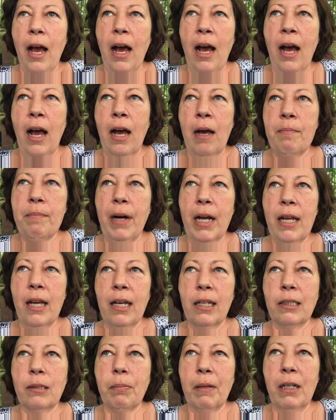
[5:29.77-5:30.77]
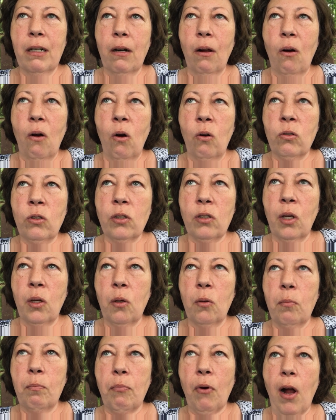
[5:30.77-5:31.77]
My husband had
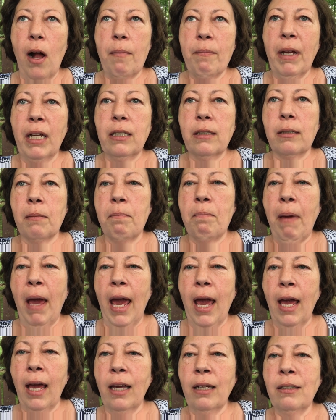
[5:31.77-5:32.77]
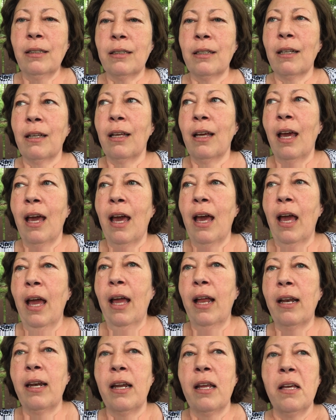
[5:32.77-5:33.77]
also brought me some paint
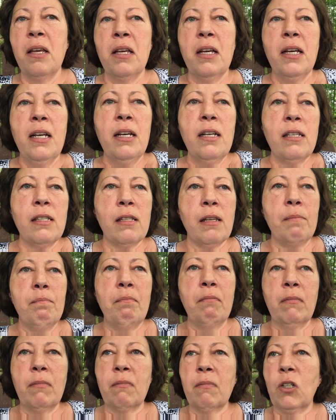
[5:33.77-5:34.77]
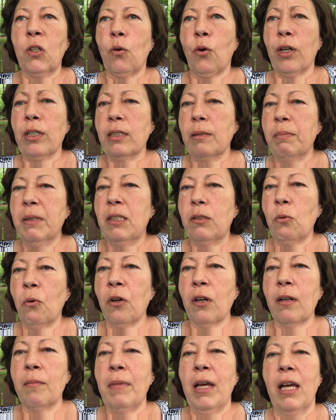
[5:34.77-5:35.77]
and some Christmas
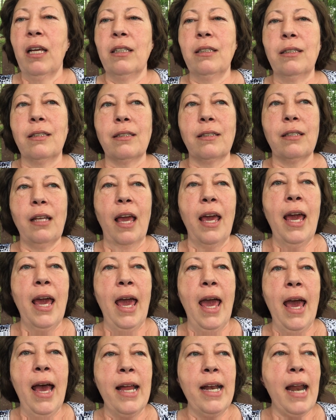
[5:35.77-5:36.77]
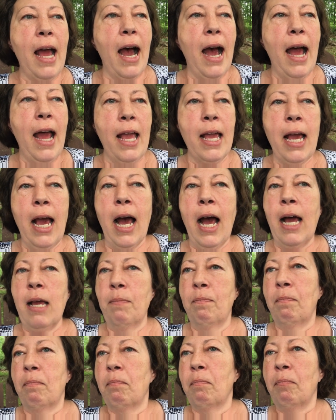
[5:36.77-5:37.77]
ornaments, and I
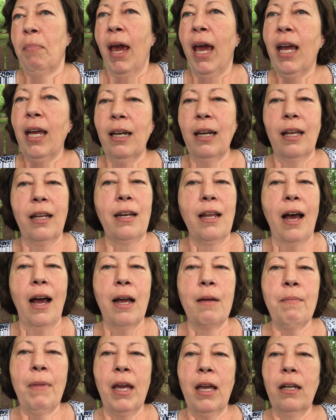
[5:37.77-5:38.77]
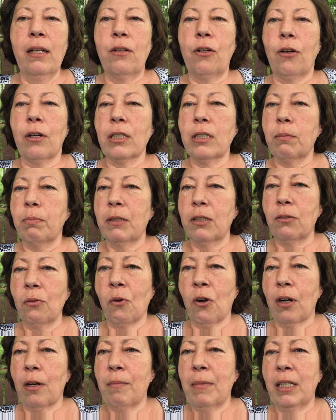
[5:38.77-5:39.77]
painted. I made Christmas
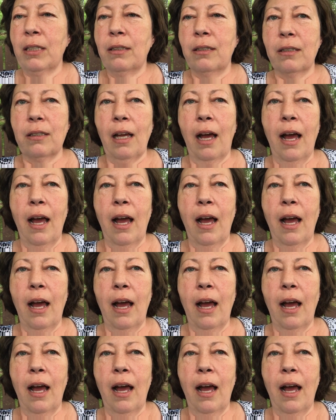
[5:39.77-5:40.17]
ornaments.